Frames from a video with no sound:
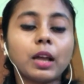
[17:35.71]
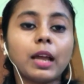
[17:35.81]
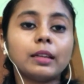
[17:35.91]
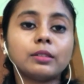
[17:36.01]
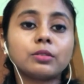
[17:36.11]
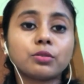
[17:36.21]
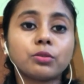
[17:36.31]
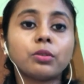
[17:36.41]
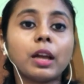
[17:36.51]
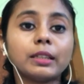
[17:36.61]
And
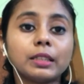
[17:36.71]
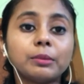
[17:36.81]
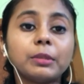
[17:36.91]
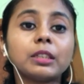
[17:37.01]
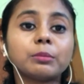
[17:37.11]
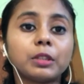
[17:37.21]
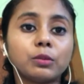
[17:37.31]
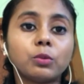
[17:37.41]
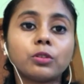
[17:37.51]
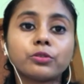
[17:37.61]
so I think minimal
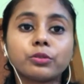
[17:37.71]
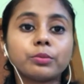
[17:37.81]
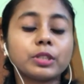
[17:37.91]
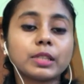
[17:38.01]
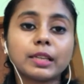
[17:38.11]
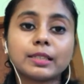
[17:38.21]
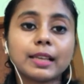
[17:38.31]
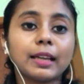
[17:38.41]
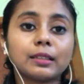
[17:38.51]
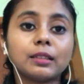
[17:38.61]
wardrobe is
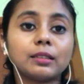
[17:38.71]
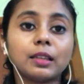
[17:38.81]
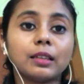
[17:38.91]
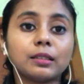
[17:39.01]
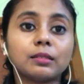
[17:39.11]
exactly like,